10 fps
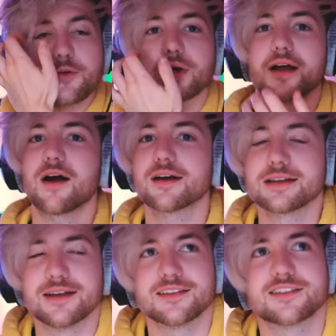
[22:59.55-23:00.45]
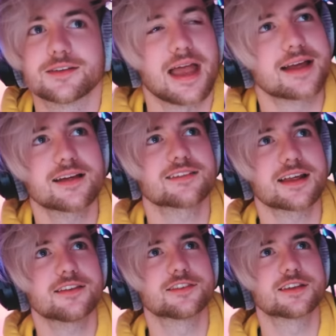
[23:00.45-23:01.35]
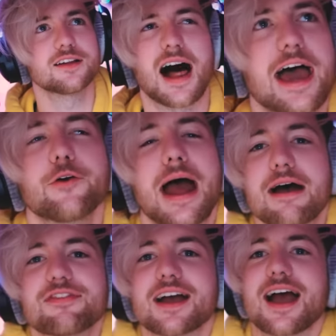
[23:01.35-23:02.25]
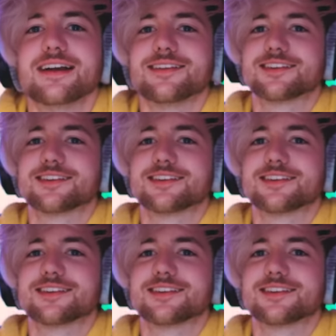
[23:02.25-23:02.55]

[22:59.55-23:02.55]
Regardless, I guess that is skill. I don't have that kind of